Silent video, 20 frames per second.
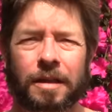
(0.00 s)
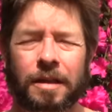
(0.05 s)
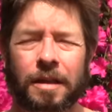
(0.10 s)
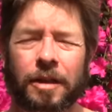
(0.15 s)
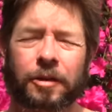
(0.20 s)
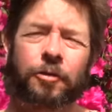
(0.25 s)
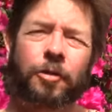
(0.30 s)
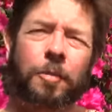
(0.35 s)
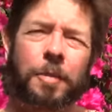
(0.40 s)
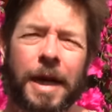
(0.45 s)

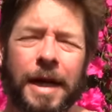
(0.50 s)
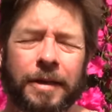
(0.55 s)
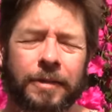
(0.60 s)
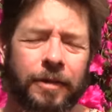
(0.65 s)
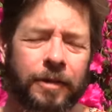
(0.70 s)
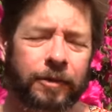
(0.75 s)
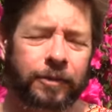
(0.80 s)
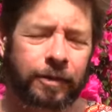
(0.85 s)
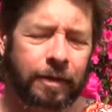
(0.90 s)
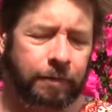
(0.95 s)
it's from
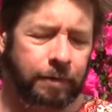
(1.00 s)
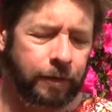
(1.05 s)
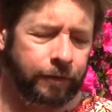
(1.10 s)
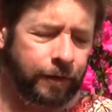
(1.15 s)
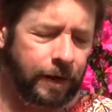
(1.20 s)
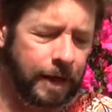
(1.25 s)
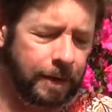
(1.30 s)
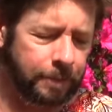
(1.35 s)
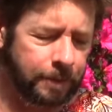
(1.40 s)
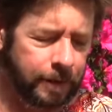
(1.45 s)

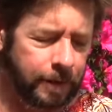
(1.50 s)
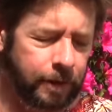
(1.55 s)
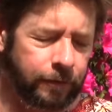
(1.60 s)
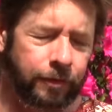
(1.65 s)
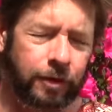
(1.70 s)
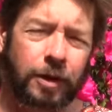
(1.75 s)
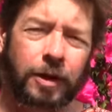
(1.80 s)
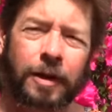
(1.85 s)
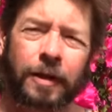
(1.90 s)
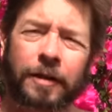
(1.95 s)
1975, but then if
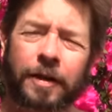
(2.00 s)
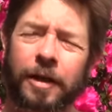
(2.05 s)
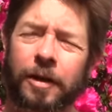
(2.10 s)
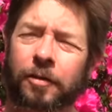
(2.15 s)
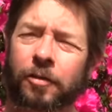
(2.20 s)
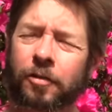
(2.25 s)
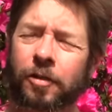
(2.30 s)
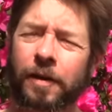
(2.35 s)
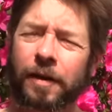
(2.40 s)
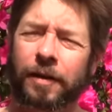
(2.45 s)
you look at the
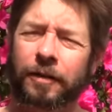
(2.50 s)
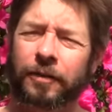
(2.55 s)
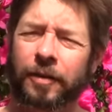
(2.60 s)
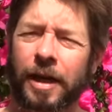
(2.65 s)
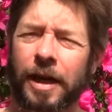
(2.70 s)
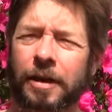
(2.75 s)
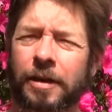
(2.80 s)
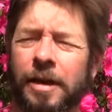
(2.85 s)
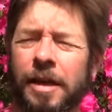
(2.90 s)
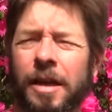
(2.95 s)
history, they're
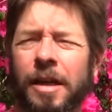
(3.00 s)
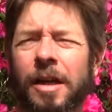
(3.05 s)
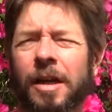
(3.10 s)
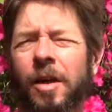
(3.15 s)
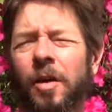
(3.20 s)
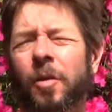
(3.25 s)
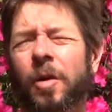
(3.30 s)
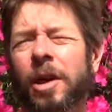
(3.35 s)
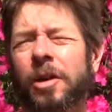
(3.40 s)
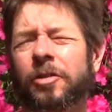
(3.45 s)
saying
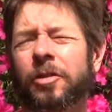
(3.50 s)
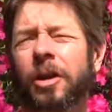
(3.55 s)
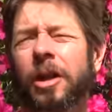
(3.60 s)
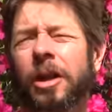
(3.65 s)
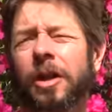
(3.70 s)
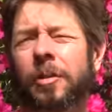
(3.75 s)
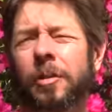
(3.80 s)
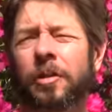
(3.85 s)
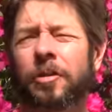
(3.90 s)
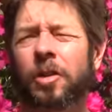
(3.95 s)
originally
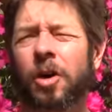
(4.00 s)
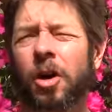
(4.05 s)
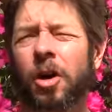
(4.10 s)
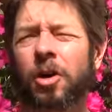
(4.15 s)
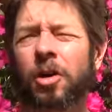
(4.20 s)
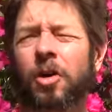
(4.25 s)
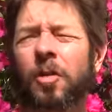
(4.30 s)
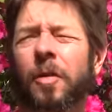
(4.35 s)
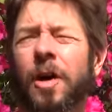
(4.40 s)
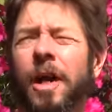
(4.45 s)
it was
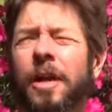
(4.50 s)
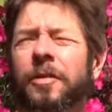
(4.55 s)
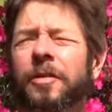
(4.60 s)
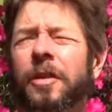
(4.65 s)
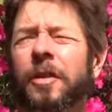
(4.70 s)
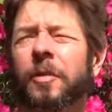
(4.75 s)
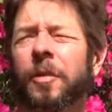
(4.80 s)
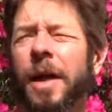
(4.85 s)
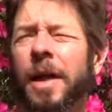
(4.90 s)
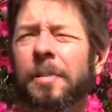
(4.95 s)
Carlo
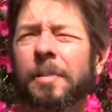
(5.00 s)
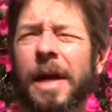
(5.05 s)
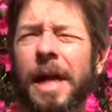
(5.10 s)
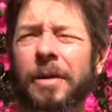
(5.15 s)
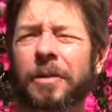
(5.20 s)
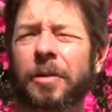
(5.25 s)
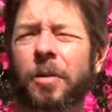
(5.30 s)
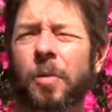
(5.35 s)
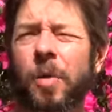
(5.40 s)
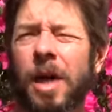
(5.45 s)
Rossi Red
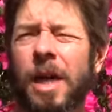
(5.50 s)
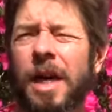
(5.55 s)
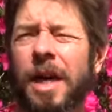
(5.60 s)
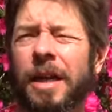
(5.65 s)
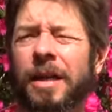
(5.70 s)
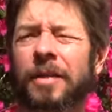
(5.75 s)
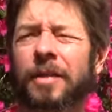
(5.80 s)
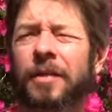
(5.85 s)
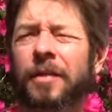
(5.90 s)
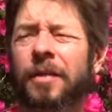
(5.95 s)
Mountain
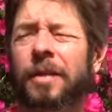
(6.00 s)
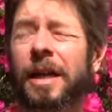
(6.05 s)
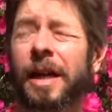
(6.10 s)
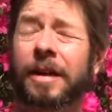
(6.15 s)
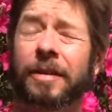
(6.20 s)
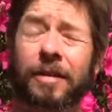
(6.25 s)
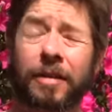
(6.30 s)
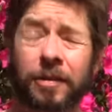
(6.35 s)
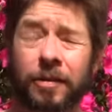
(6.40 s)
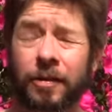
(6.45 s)
Wines,
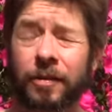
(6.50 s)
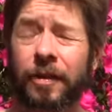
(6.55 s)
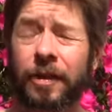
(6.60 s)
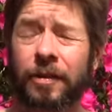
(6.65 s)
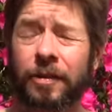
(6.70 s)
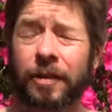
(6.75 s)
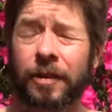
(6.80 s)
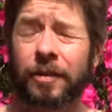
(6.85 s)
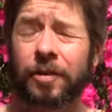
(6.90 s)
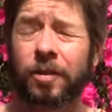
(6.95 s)

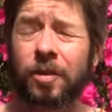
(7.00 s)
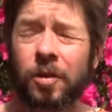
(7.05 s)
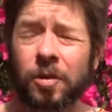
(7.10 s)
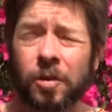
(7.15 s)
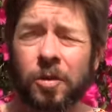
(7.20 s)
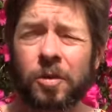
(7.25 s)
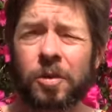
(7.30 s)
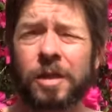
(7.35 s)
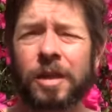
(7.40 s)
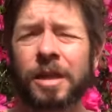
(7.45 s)
1962,
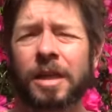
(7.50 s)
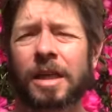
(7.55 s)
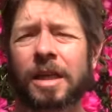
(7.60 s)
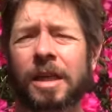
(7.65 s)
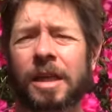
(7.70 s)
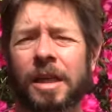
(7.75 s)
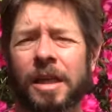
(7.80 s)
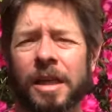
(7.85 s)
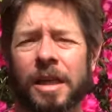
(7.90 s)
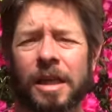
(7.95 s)

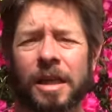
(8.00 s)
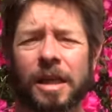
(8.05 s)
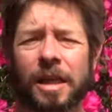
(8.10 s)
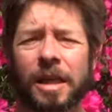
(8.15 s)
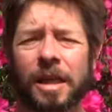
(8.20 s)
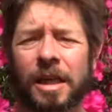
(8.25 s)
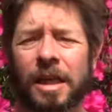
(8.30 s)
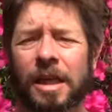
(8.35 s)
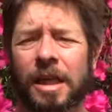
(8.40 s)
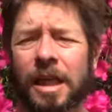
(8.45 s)

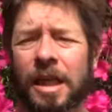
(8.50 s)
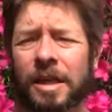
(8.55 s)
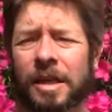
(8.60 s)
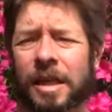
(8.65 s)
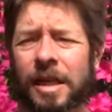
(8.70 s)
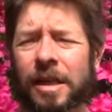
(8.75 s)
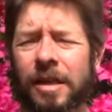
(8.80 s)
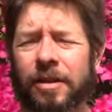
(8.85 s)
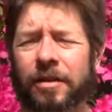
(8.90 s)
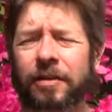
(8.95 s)
and
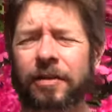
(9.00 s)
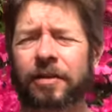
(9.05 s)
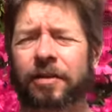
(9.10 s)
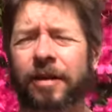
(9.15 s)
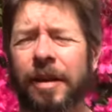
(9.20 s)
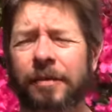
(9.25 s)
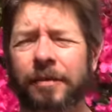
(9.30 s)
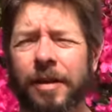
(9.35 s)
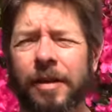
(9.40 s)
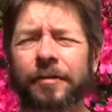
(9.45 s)
then in
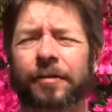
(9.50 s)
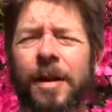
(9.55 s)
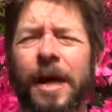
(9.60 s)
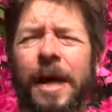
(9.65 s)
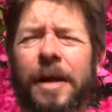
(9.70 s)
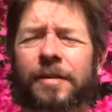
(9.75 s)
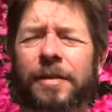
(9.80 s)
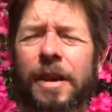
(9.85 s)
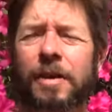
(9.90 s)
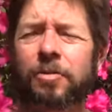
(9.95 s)

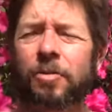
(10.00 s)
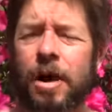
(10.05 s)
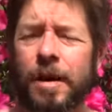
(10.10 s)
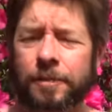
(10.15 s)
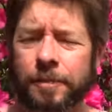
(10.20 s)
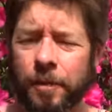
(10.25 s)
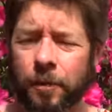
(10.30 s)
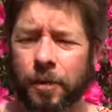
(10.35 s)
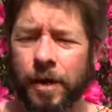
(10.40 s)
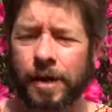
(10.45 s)
75 they
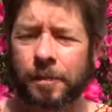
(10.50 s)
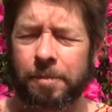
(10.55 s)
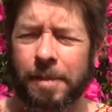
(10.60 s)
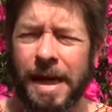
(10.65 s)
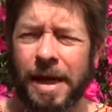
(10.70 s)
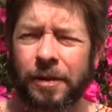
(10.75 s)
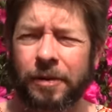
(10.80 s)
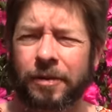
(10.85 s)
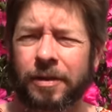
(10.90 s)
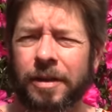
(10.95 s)
dropped the Red
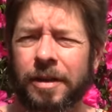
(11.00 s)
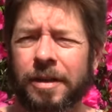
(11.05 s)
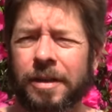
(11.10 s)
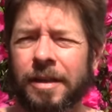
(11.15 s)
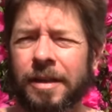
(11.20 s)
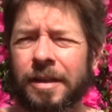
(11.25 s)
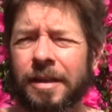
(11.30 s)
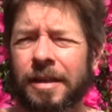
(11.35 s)
Mountain,